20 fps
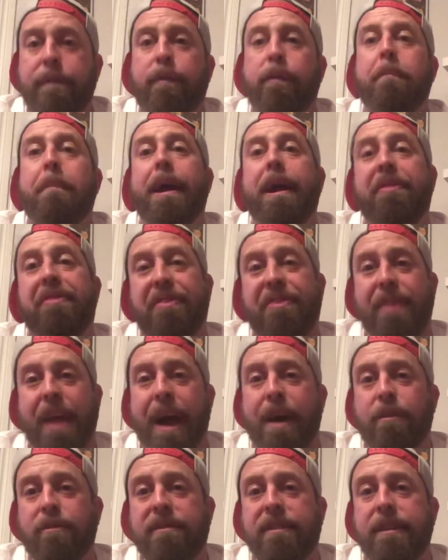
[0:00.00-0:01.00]
for my
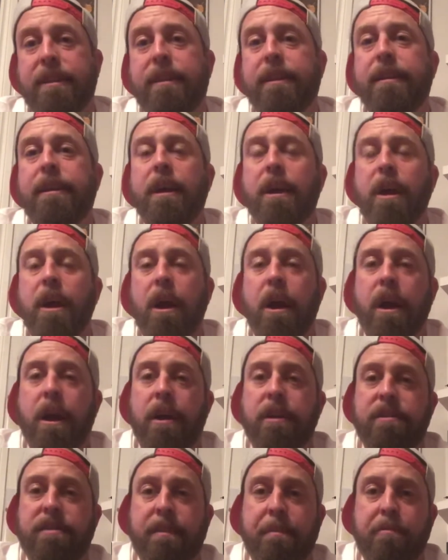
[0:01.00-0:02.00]
1,000
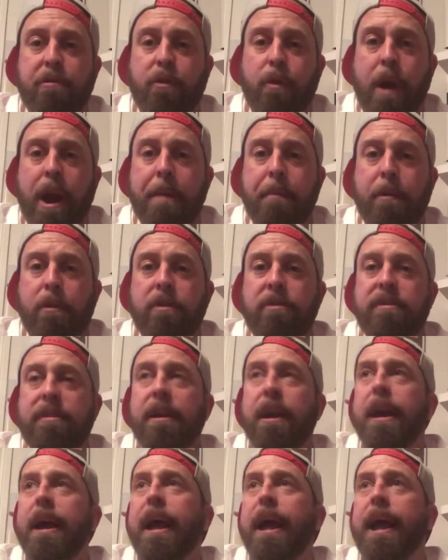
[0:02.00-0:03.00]
subscribers.
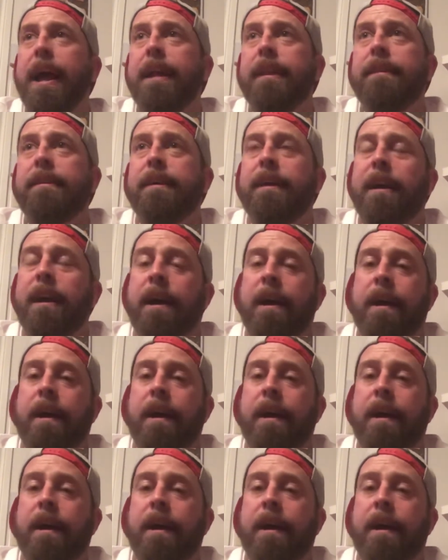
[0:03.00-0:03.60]
And